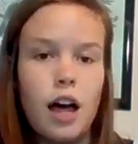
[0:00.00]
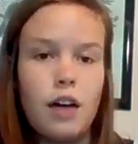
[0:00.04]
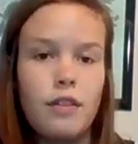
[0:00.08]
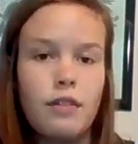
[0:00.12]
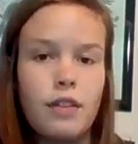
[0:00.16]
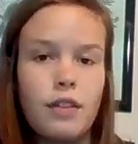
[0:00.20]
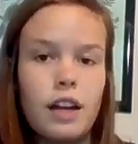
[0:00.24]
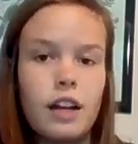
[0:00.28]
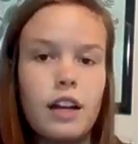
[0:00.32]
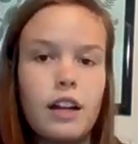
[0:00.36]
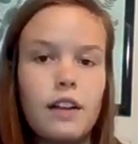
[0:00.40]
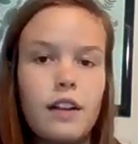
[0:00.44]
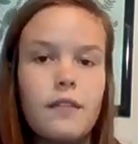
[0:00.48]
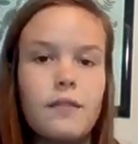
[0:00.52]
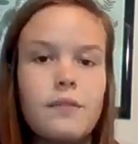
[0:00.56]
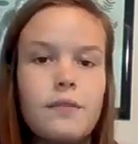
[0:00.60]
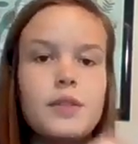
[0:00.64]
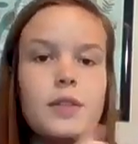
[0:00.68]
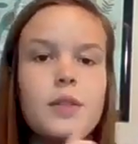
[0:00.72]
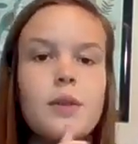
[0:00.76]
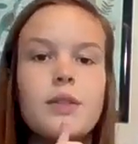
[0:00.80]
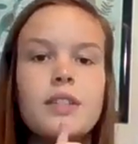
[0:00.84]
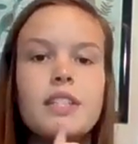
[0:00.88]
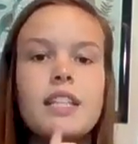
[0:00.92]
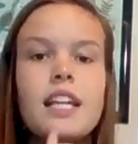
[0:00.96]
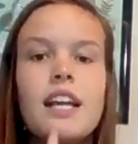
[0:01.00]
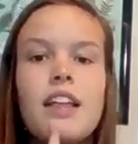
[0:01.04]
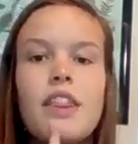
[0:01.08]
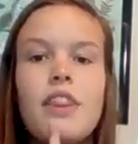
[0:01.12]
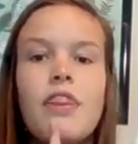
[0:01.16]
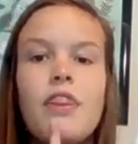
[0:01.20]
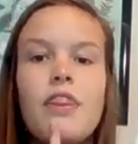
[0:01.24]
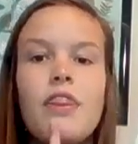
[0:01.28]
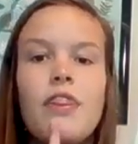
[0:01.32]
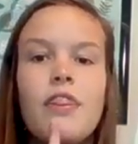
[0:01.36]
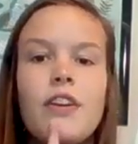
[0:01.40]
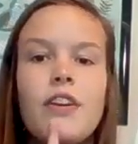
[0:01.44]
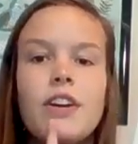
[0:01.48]
of it. So say
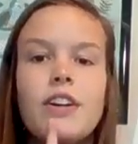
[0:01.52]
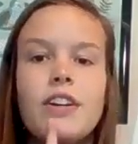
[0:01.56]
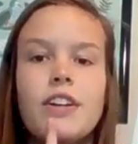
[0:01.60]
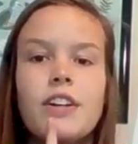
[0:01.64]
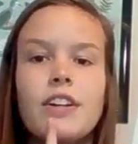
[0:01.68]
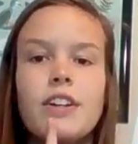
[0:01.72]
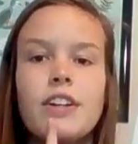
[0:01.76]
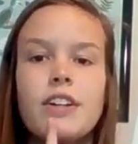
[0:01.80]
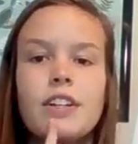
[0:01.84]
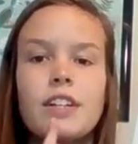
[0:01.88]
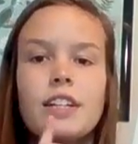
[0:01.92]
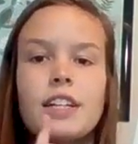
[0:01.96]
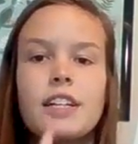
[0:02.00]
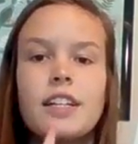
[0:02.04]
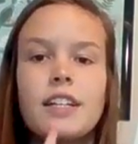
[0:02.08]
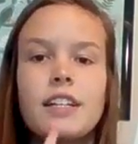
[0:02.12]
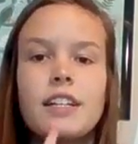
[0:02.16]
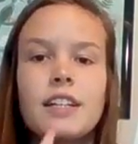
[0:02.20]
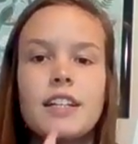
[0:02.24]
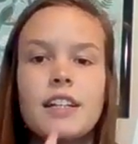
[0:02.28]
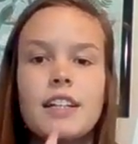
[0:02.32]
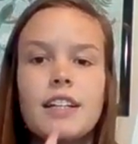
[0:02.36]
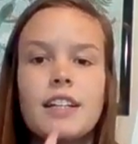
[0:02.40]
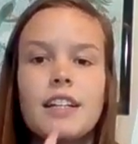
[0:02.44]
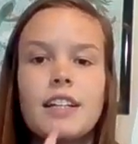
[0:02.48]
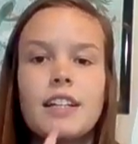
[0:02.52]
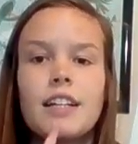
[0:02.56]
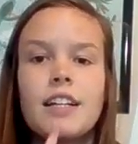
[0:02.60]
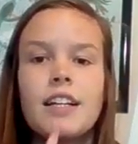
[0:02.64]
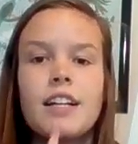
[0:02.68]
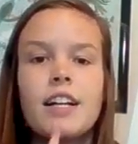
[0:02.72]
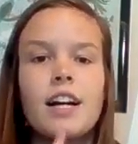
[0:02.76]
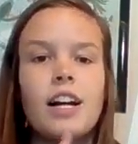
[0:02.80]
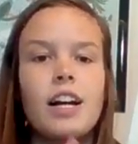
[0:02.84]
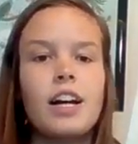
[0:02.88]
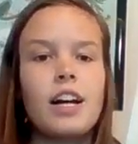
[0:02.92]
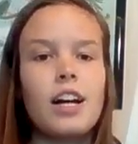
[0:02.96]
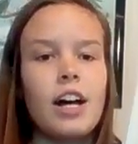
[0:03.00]
third.
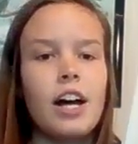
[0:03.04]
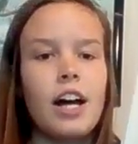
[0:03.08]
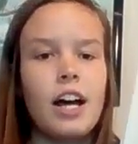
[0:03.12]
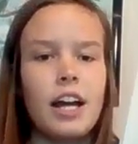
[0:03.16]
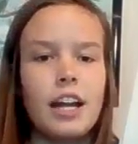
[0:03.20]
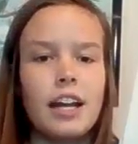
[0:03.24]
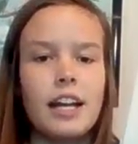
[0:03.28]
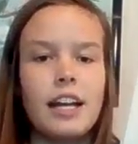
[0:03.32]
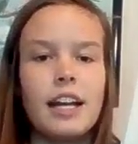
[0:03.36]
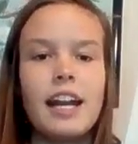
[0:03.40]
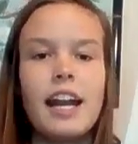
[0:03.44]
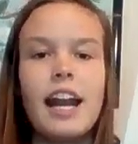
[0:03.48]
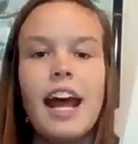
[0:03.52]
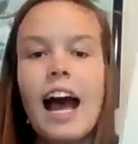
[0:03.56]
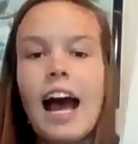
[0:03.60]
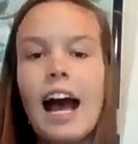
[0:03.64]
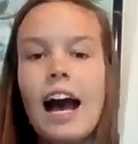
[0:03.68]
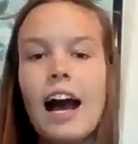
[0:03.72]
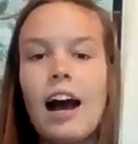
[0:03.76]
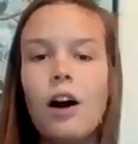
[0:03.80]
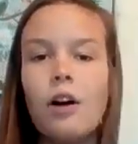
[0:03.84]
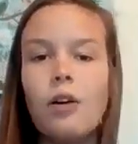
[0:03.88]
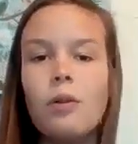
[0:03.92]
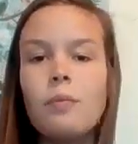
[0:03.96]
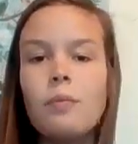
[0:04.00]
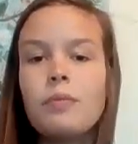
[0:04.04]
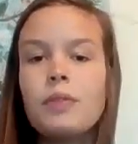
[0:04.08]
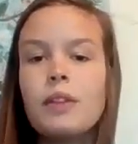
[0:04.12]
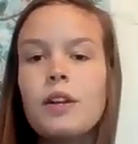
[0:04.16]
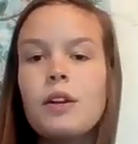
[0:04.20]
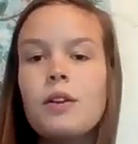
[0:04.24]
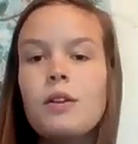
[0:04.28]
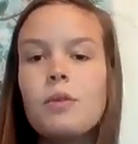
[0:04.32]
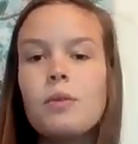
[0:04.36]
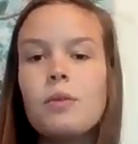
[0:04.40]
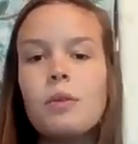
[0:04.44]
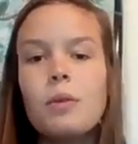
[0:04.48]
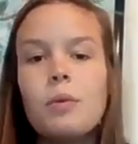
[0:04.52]
Good. Now,
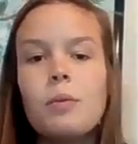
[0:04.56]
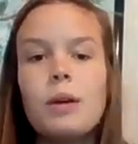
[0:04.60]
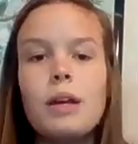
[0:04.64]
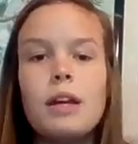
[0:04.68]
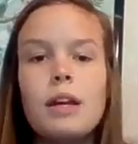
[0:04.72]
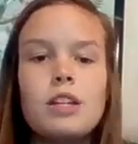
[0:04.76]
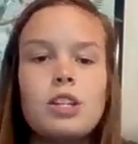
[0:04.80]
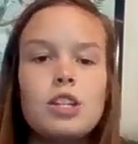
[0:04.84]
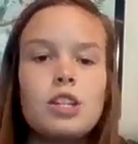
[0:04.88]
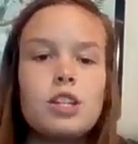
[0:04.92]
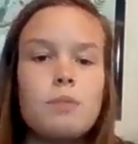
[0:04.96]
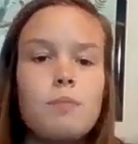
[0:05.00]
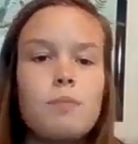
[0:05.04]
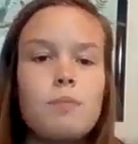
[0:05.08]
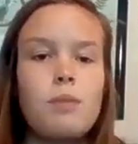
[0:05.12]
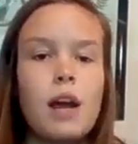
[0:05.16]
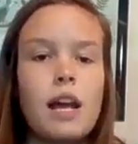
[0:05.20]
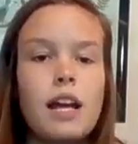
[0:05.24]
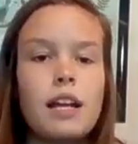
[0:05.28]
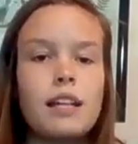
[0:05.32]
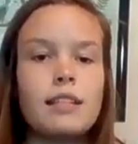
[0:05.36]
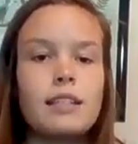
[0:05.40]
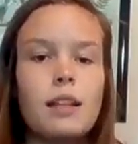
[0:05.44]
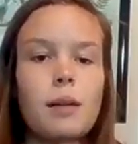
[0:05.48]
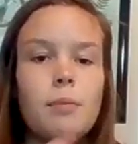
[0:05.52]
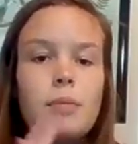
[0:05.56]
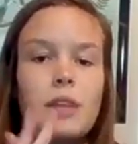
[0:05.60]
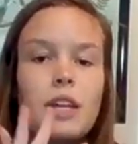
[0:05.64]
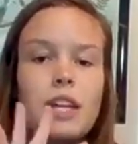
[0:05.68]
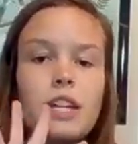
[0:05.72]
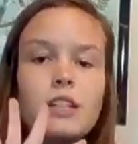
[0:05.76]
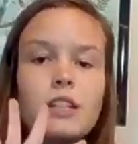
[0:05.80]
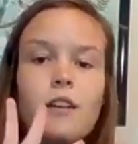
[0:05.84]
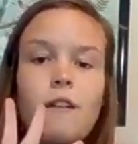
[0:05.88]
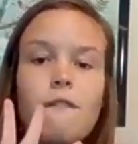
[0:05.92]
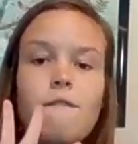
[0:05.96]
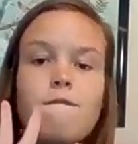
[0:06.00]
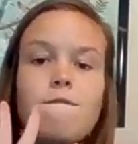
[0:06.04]
when we break something
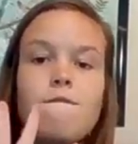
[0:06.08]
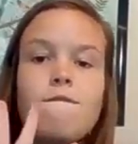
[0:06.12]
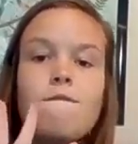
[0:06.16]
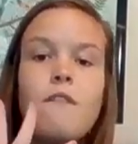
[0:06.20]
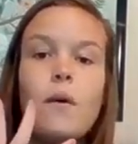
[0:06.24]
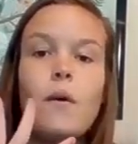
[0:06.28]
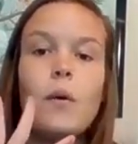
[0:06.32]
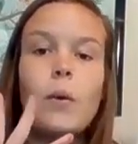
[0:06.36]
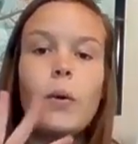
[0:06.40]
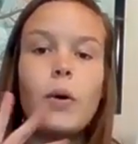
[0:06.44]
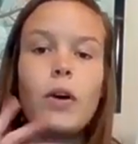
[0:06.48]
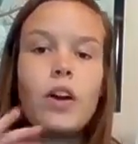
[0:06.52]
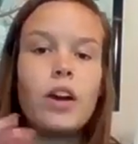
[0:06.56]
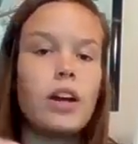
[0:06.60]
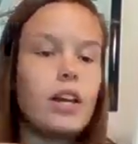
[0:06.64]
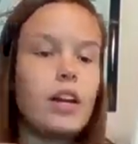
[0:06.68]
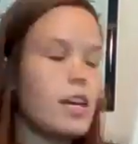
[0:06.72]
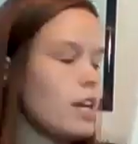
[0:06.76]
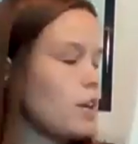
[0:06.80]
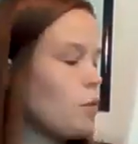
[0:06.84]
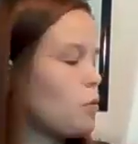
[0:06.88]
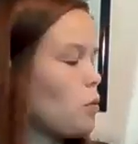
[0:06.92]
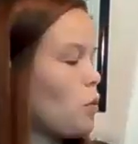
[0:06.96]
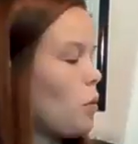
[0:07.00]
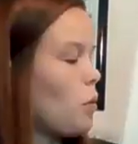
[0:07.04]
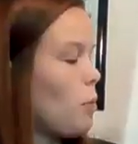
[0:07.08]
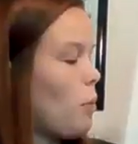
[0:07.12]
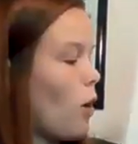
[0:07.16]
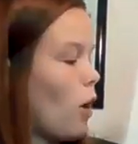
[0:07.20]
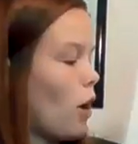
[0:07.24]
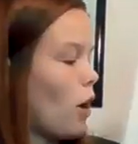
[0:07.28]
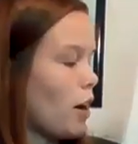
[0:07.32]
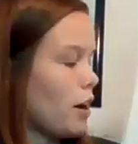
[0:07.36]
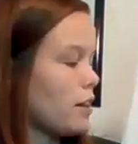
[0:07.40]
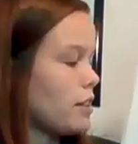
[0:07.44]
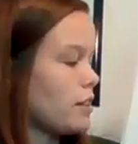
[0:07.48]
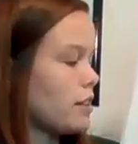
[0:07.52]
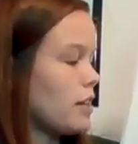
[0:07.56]
into 4 equal
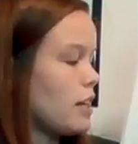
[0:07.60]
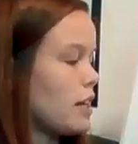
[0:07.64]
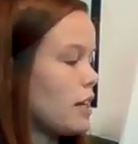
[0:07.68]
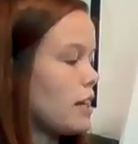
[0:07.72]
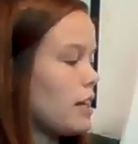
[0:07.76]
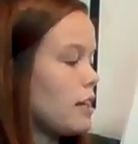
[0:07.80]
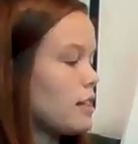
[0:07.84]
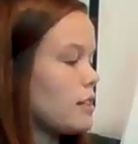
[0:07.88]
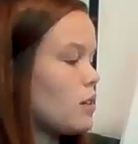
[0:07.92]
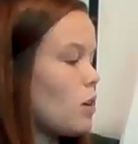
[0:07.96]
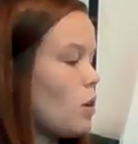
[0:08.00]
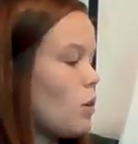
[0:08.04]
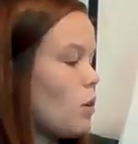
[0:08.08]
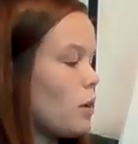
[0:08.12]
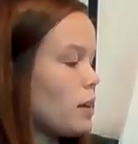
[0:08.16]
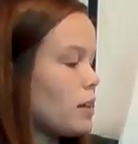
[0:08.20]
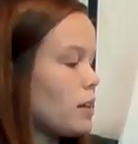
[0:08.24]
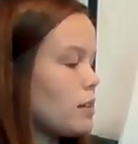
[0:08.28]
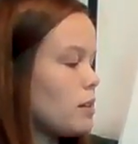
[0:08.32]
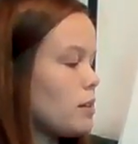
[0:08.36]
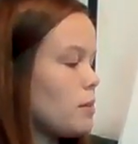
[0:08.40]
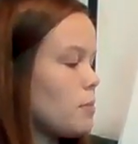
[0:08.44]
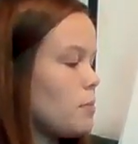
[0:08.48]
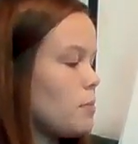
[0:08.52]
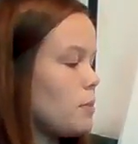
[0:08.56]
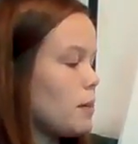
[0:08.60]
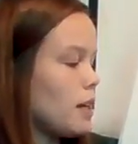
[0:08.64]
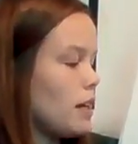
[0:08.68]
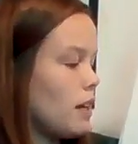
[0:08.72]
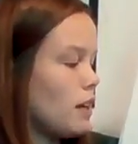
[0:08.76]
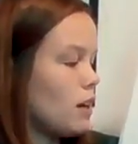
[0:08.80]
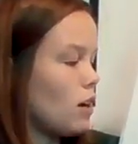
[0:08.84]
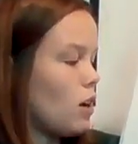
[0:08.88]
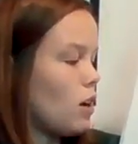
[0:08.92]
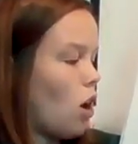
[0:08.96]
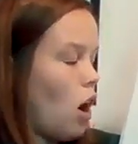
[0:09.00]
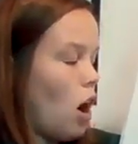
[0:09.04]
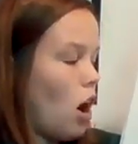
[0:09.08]
parts, it is going to be
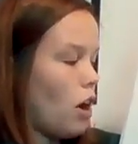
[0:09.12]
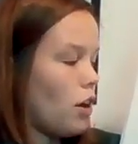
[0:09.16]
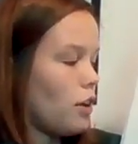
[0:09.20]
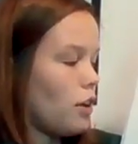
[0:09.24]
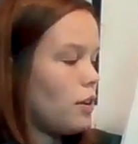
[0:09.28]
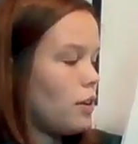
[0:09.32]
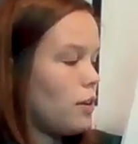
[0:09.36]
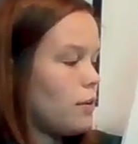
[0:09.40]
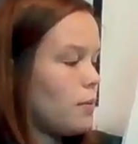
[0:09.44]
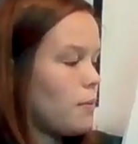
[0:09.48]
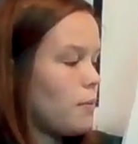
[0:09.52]
called